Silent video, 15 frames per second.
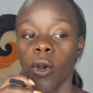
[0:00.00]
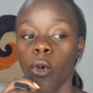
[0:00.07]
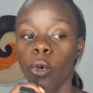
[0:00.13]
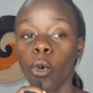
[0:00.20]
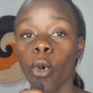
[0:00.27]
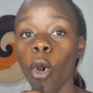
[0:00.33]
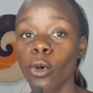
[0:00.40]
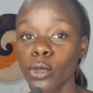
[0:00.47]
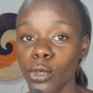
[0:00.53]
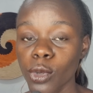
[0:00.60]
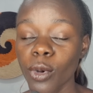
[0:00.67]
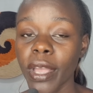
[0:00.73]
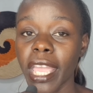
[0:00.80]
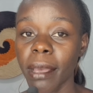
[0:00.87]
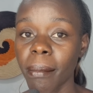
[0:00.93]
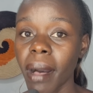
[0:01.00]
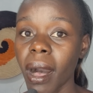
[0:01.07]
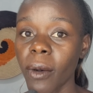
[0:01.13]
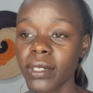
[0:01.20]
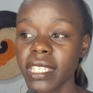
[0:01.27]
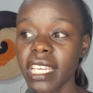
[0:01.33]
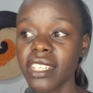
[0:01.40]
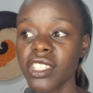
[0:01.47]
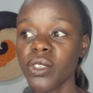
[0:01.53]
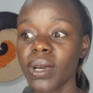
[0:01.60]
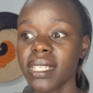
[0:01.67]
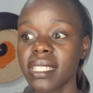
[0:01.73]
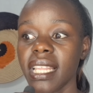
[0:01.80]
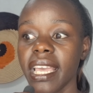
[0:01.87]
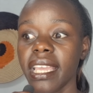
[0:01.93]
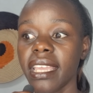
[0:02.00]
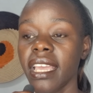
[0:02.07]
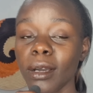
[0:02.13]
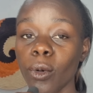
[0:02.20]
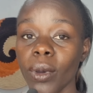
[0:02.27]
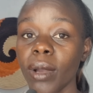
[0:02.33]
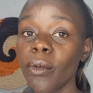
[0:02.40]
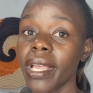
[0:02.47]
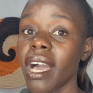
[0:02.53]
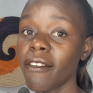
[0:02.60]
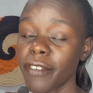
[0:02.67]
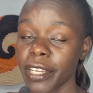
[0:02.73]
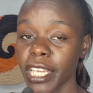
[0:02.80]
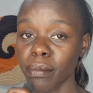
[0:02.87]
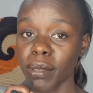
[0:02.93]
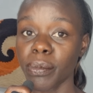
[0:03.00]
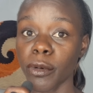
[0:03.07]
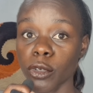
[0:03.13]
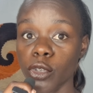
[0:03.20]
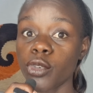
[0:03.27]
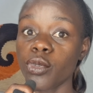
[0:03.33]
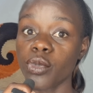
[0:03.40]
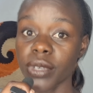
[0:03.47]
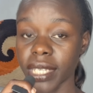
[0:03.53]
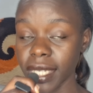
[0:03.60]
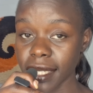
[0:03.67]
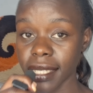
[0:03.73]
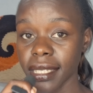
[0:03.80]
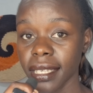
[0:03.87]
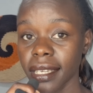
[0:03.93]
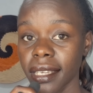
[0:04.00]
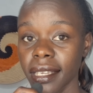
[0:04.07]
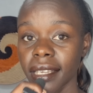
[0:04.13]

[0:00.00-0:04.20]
who also came out and she was like, the way we African people treat